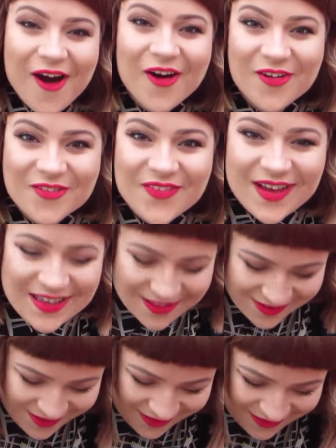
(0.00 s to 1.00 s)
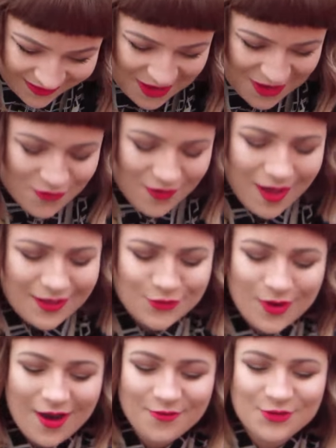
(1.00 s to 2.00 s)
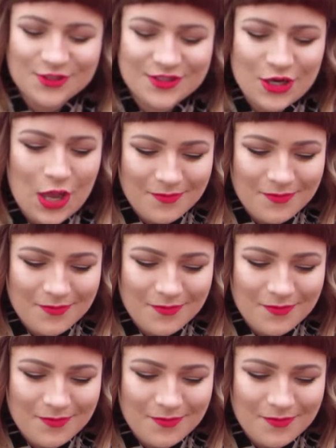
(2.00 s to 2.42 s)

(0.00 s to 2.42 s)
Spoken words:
Oh my god. Right, so I've just